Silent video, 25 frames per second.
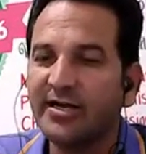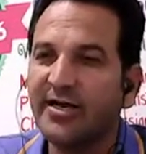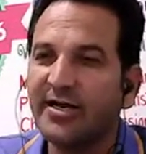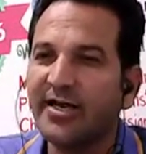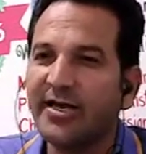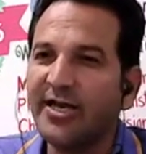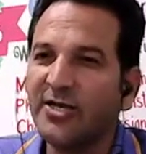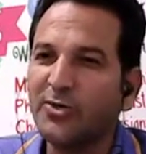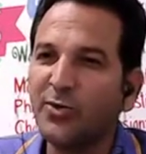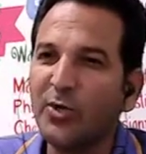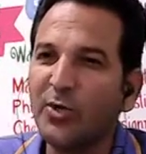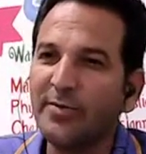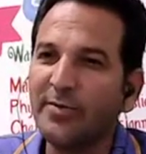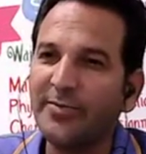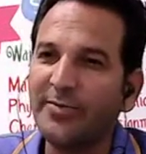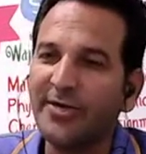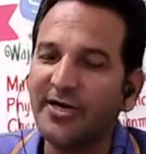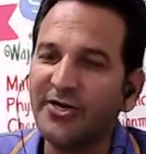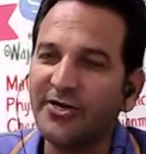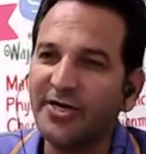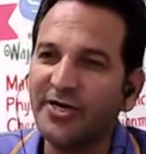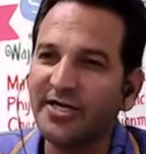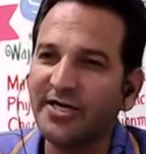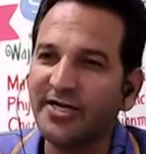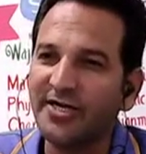it will be
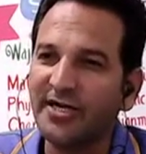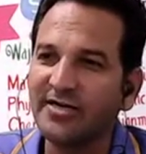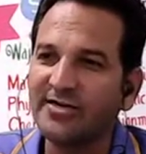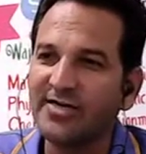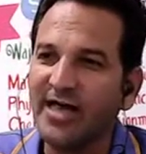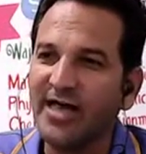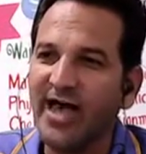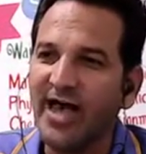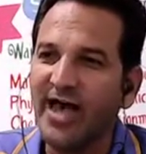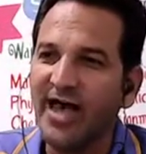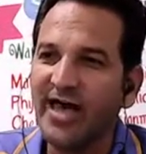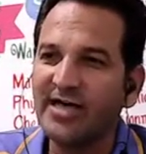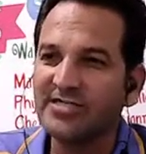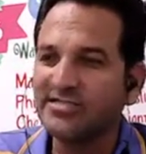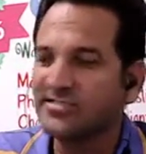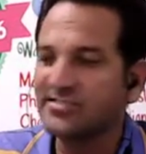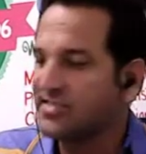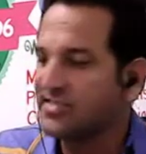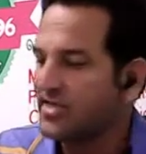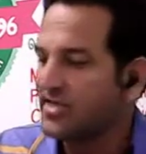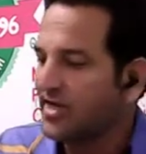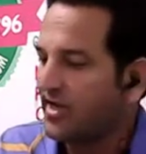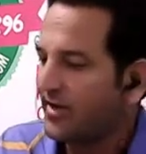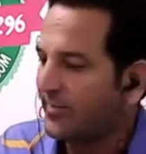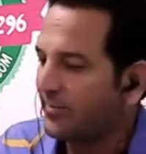treated as
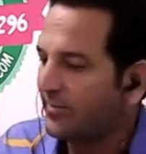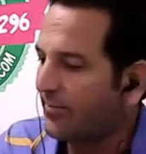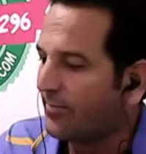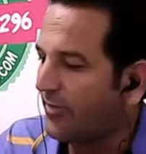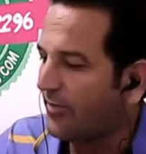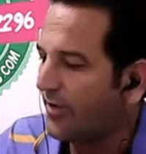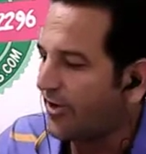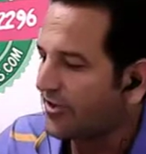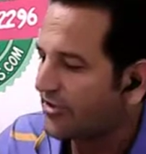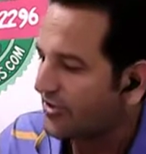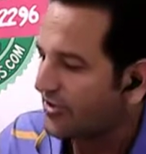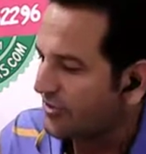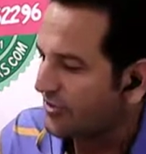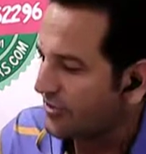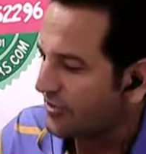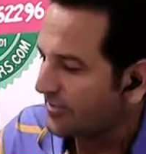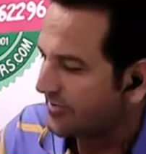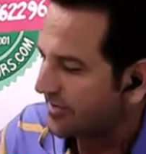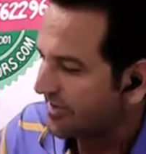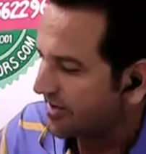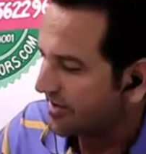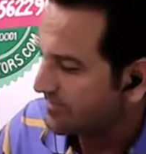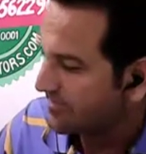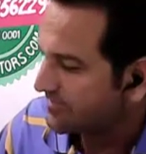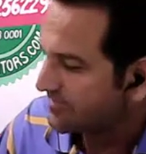
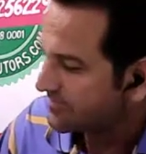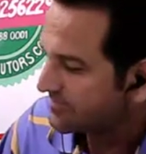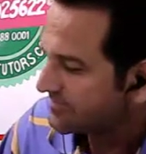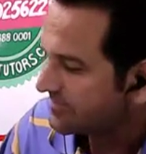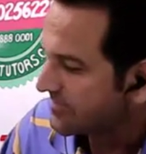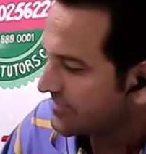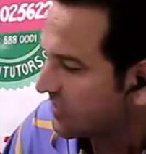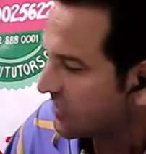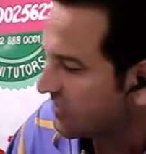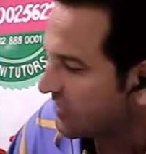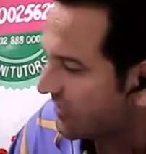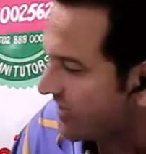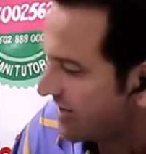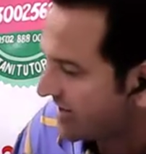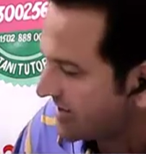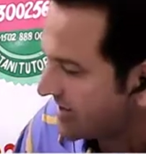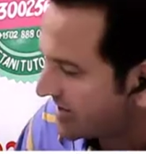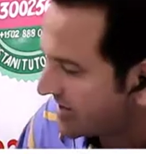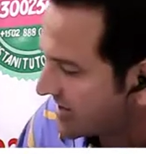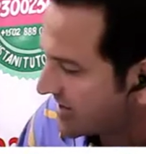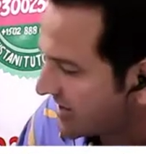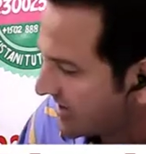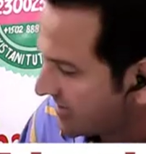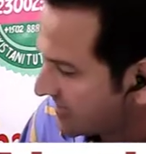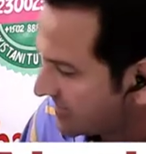monomial. One
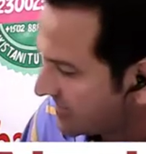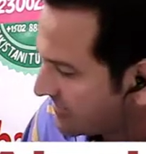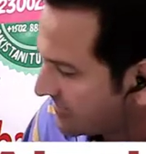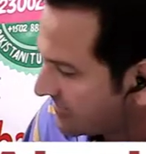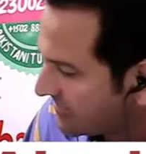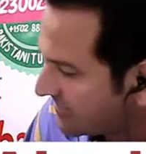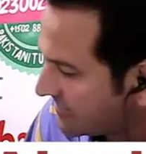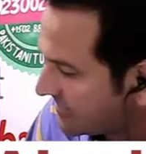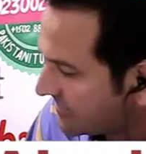term.